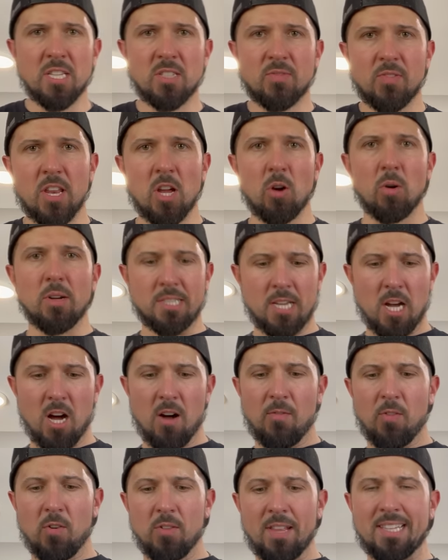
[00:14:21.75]
this video was
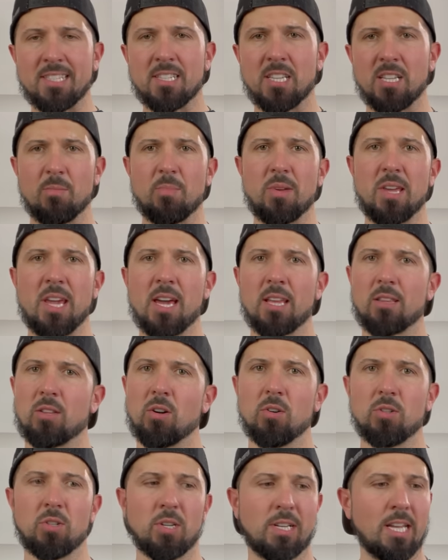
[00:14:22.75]
helpful. That's going to be it.
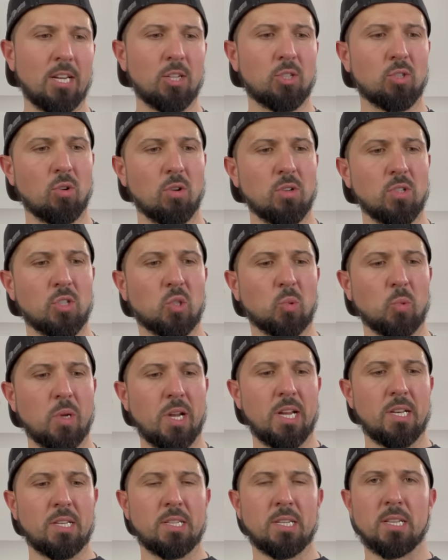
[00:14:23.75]
Told you kind of short and
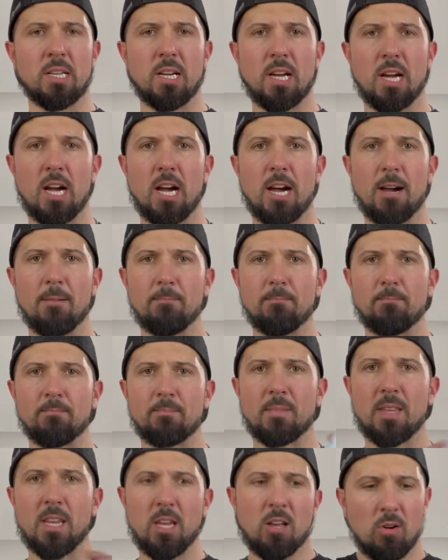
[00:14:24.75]
sweet.
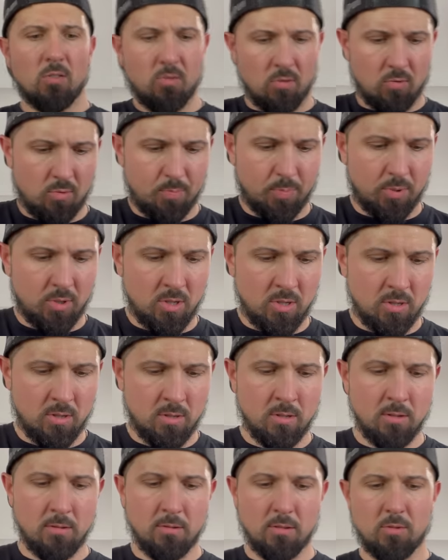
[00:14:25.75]
Um, you know, oops,
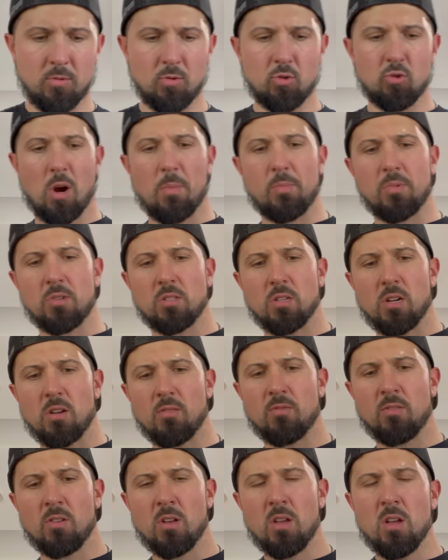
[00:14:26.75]
drop the stuff.
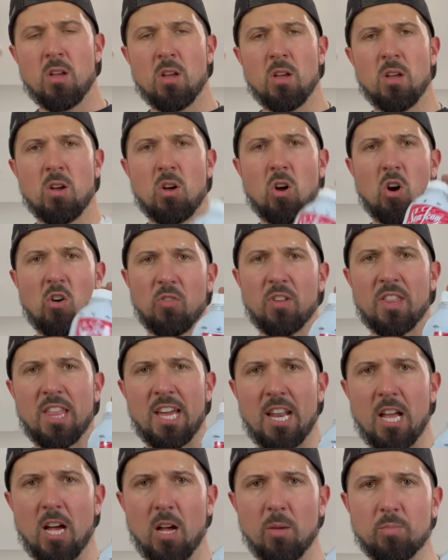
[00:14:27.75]
Hopefully
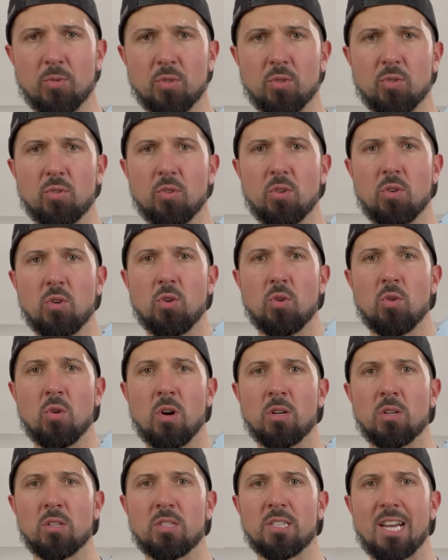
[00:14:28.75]
that helps you
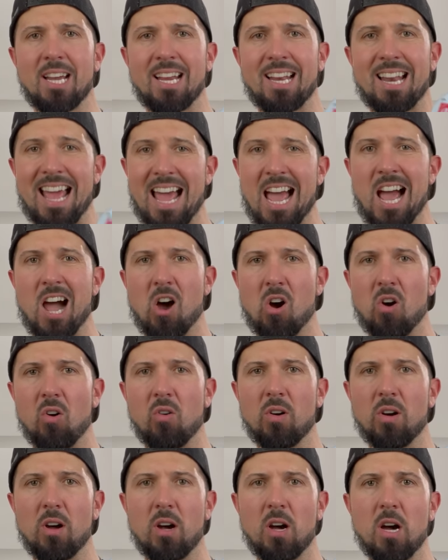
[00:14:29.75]
understand
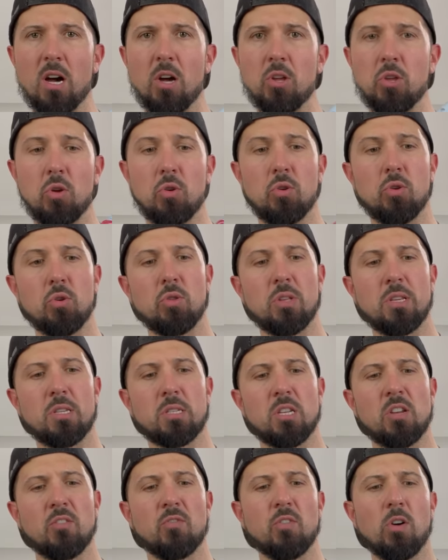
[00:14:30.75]
how uh, you do the
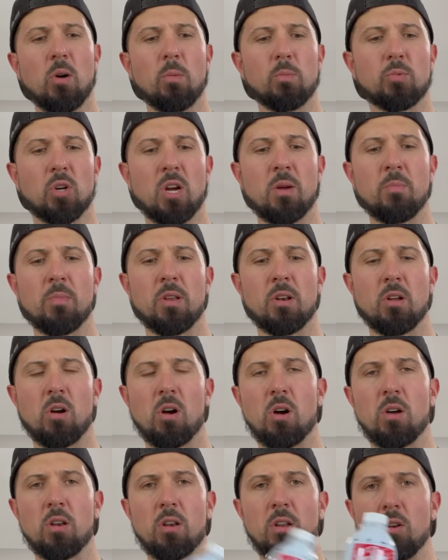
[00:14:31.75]
Seafoam treatment
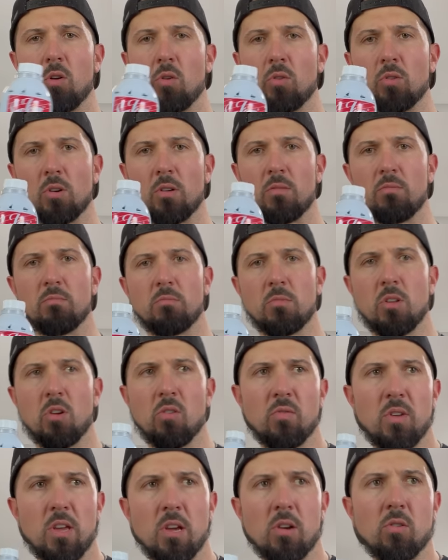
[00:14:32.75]
on an older, you know,
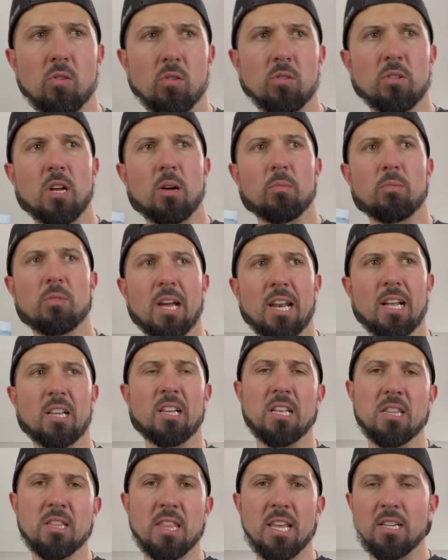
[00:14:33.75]
vehicle to help kind of
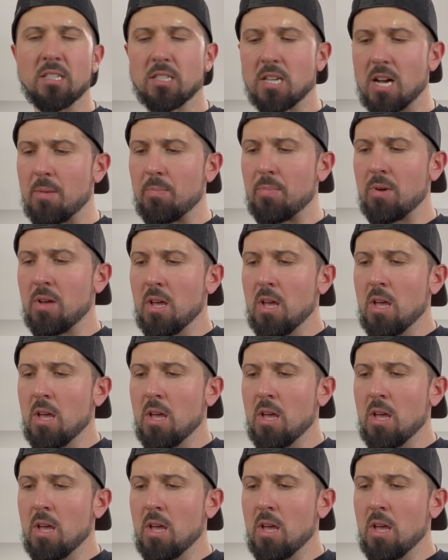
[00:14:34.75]
clean things up.